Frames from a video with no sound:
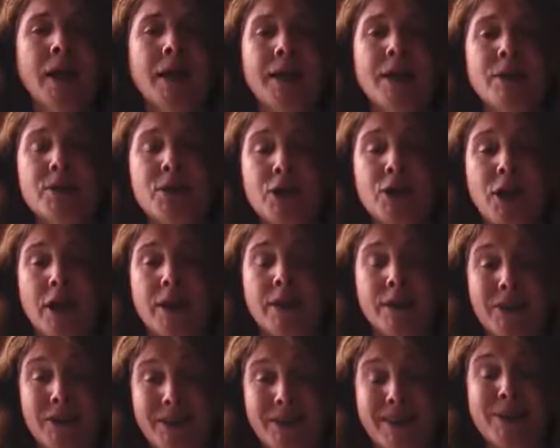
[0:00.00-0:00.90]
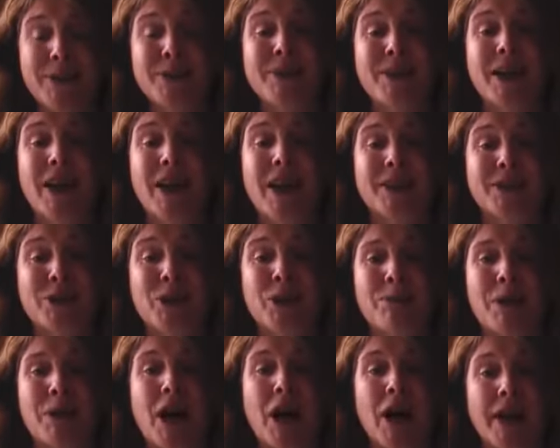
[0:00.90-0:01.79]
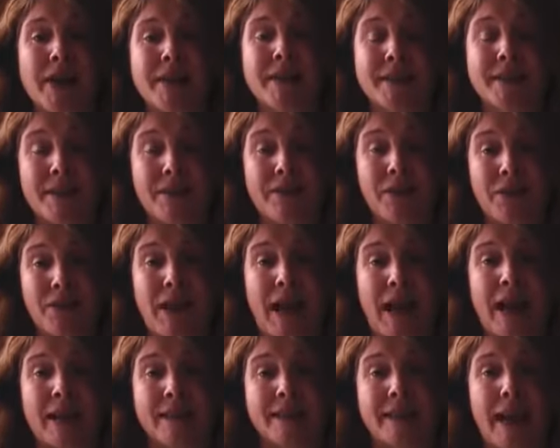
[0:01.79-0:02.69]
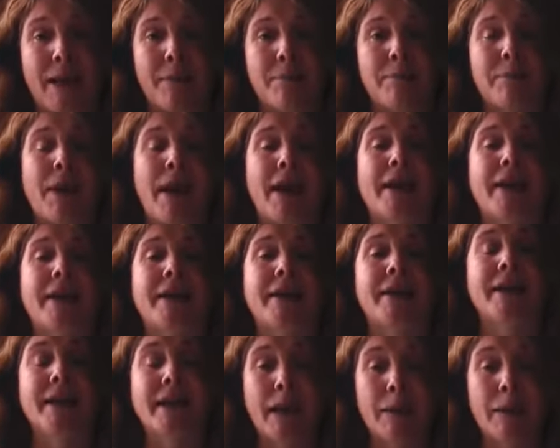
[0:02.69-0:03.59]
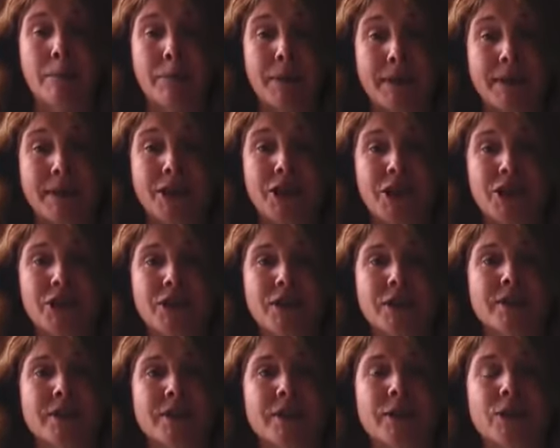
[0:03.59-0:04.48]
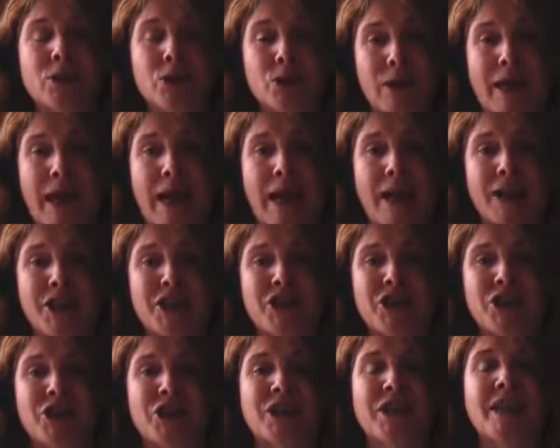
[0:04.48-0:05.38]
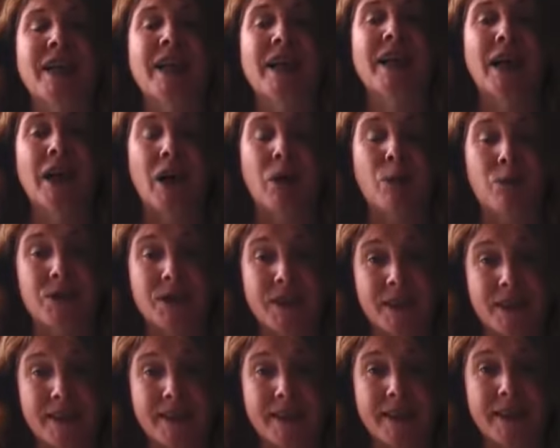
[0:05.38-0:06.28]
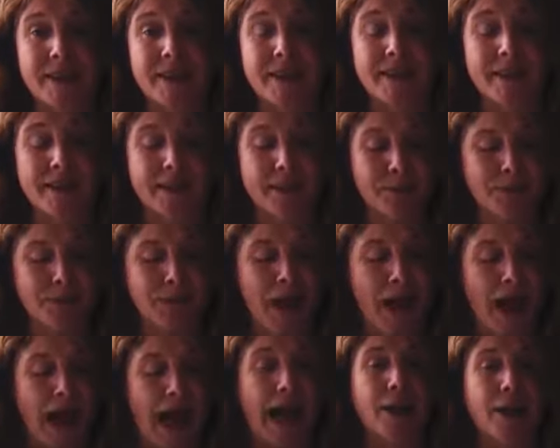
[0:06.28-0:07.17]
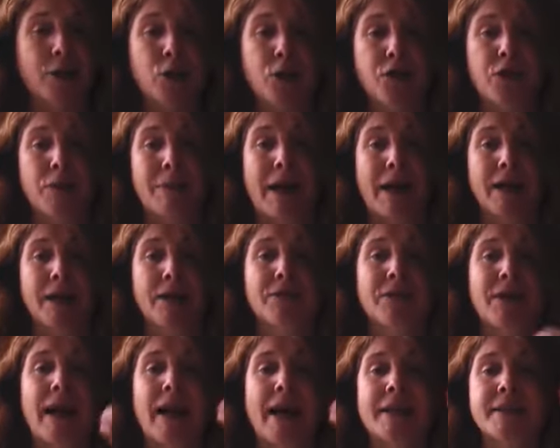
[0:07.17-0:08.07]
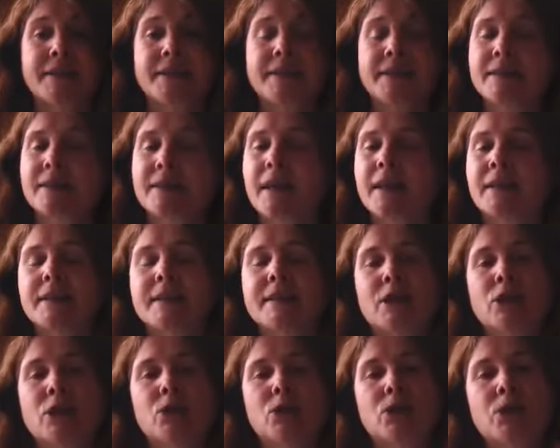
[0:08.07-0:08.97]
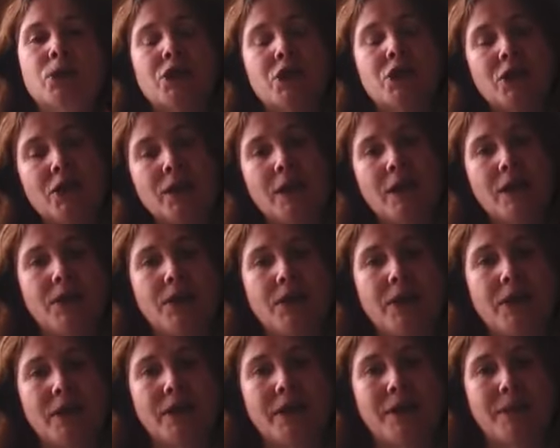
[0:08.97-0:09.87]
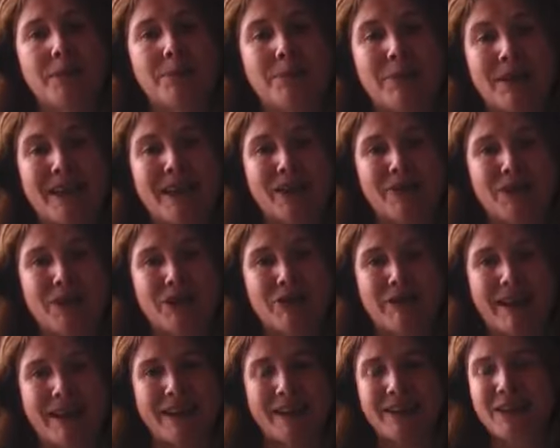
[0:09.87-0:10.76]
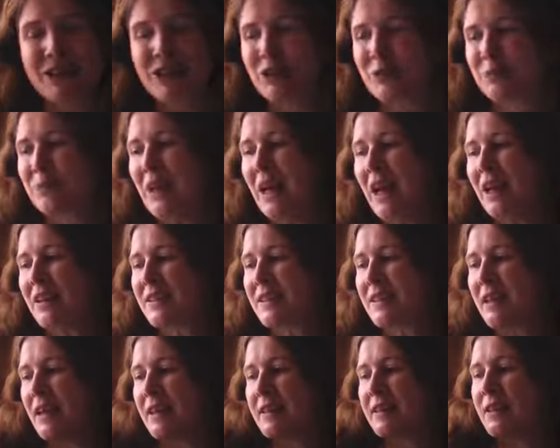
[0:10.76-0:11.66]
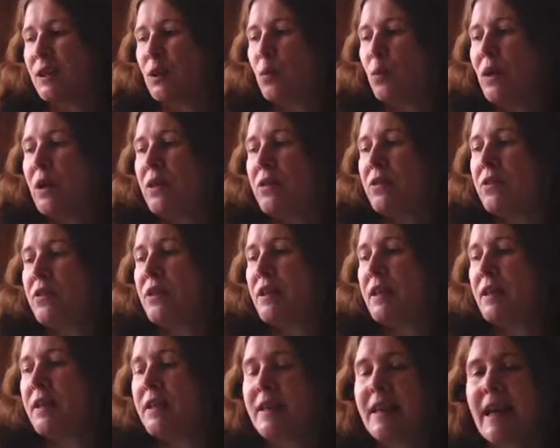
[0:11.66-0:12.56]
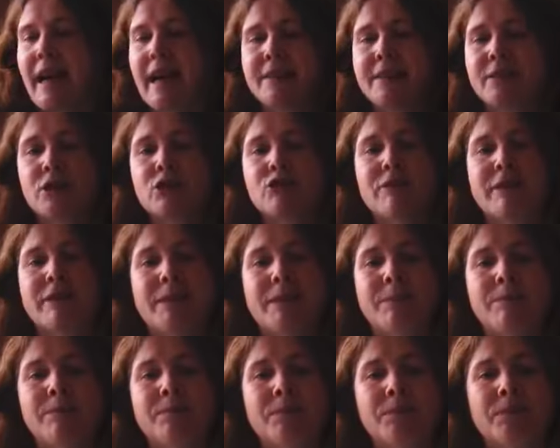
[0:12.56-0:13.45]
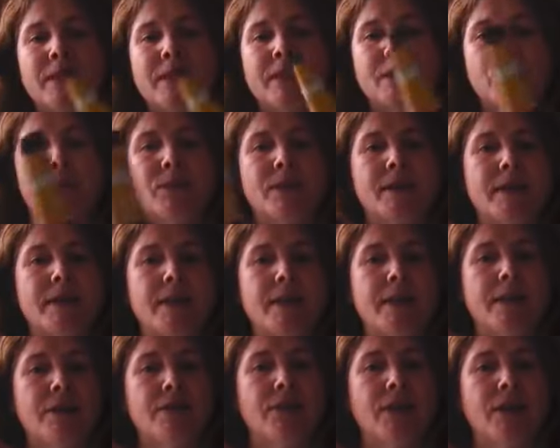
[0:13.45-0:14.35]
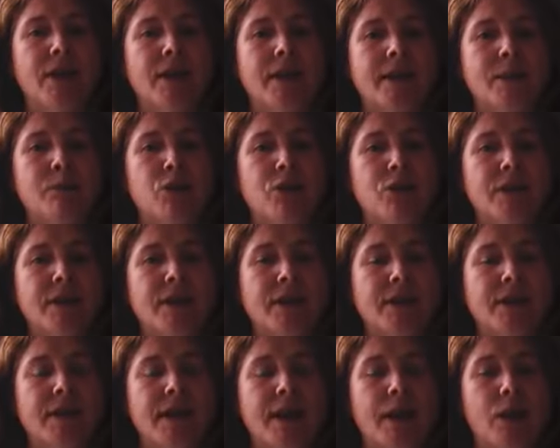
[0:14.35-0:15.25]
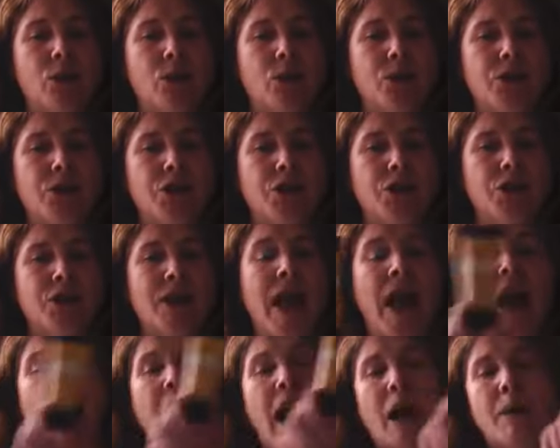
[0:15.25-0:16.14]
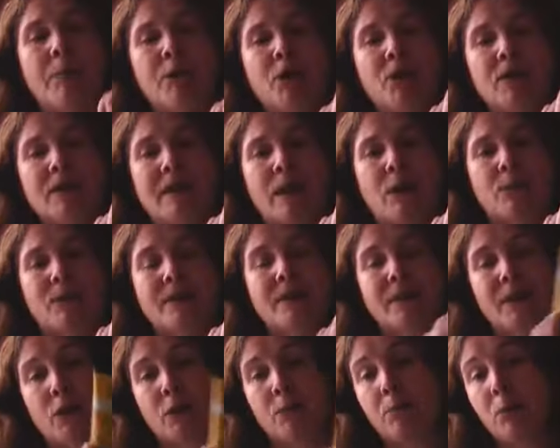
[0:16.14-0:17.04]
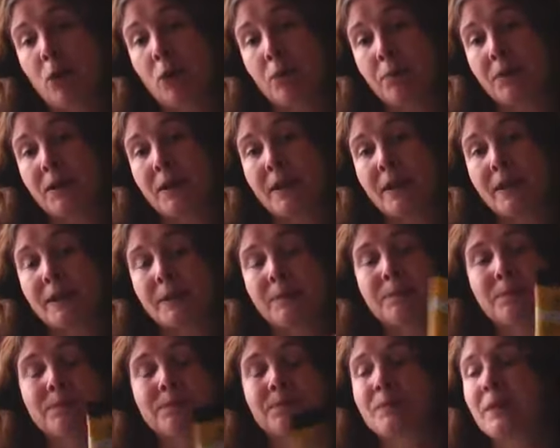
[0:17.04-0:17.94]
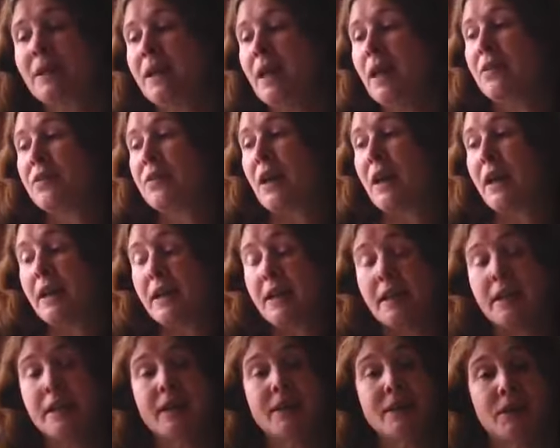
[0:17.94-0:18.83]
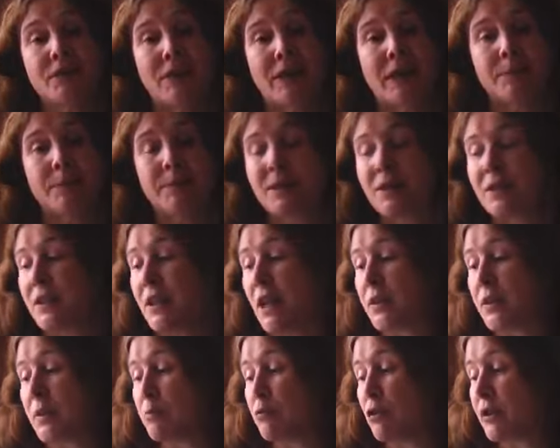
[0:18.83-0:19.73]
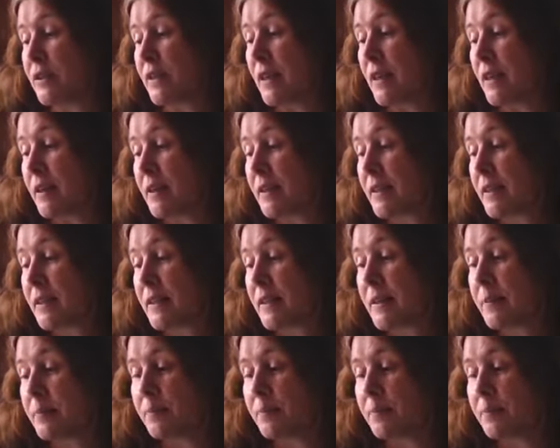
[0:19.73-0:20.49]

Neal's Yard got behind that campaign, petitioned, took action, and succeeded, and off the back of that decided to launch the Be Lovely range, starting with the hand cream. This was the first product that they launched, and because that was so popular, they developed the other products.